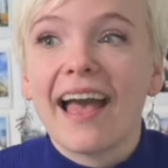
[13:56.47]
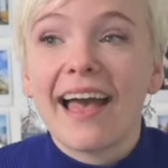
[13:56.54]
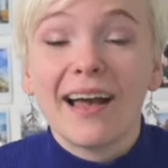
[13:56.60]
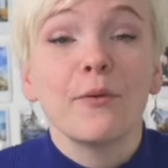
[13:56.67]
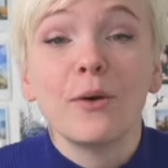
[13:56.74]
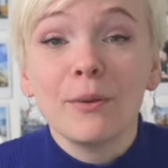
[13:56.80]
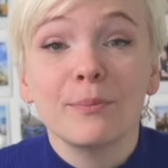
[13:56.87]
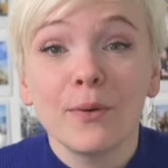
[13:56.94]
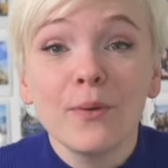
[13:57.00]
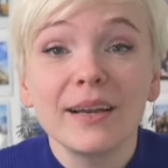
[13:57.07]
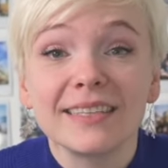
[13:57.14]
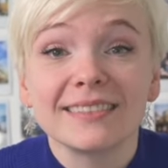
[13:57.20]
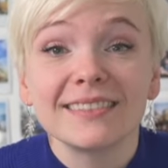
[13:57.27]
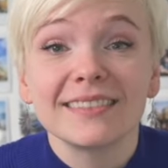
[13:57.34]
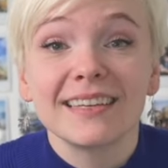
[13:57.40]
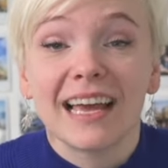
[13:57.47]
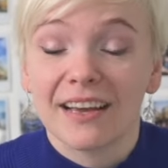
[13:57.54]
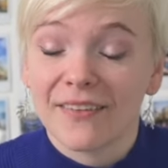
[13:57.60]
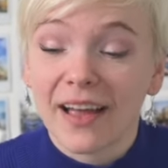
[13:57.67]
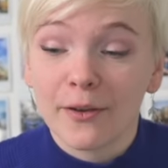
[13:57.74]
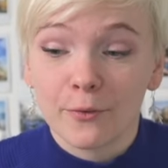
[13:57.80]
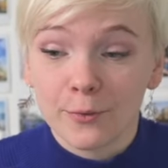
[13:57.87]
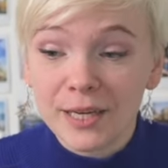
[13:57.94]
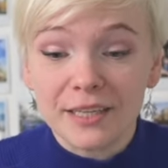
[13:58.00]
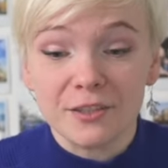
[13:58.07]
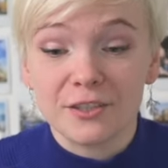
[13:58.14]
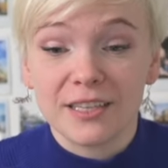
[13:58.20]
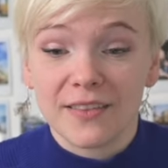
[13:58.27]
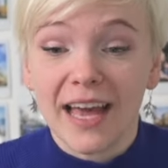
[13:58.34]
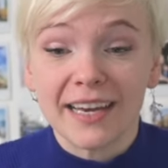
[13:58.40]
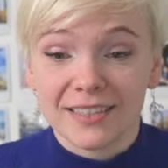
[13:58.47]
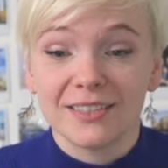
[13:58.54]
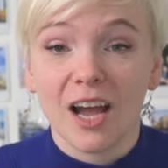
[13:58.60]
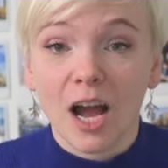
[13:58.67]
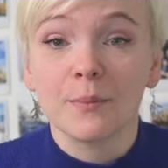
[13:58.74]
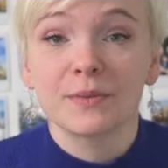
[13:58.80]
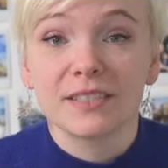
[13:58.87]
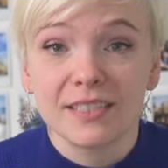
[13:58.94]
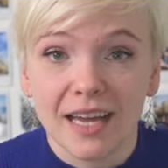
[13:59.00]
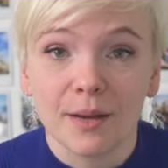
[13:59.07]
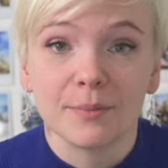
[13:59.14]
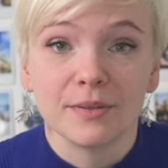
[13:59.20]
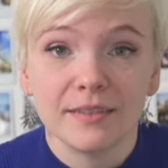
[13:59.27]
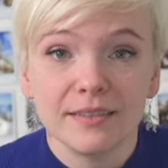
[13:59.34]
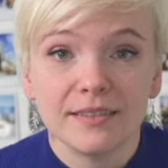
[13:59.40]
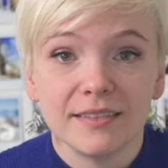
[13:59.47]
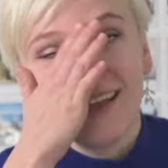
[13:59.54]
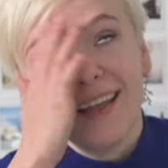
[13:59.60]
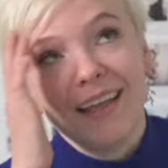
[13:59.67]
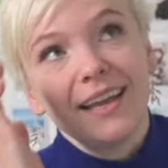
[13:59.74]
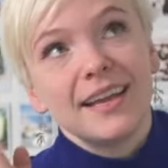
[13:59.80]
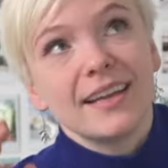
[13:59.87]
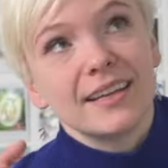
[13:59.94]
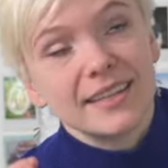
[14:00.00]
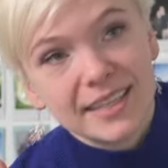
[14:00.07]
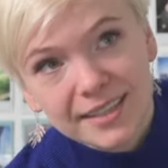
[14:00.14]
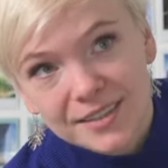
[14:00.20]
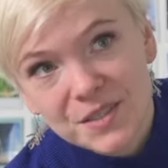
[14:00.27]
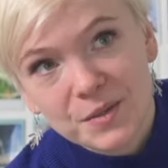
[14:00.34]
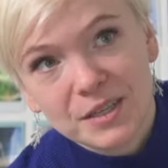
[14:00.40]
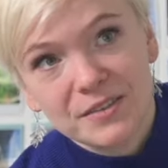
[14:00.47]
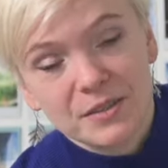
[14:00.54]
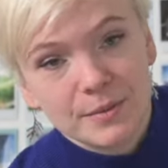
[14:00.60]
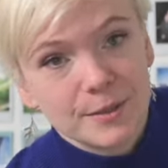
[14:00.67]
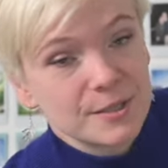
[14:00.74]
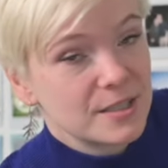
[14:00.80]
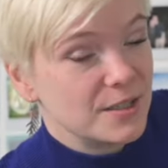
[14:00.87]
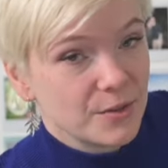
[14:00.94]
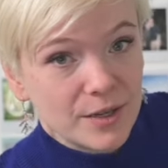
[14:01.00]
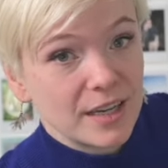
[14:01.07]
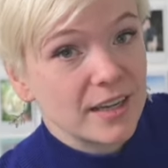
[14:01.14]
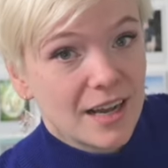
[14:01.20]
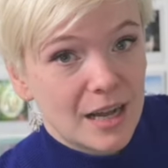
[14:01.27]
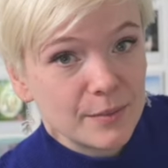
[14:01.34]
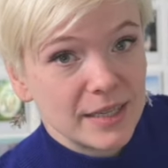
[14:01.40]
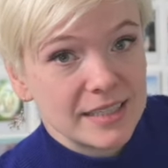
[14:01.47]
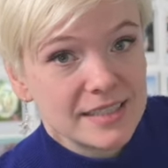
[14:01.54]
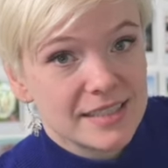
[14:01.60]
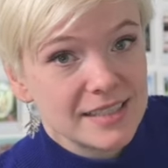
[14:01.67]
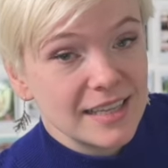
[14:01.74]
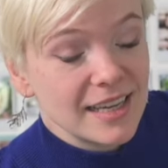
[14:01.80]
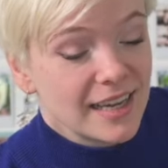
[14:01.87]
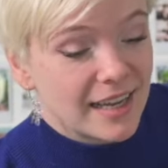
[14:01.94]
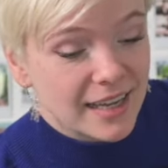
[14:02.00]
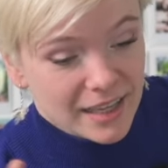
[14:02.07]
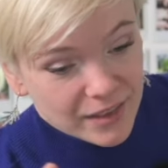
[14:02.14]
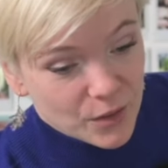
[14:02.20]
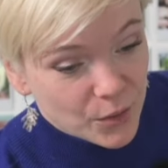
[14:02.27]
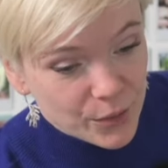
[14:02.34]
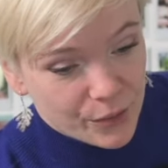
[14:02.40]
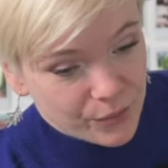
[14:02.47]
At what point have I reached that top step? Here's one of the most annoying comments in the whole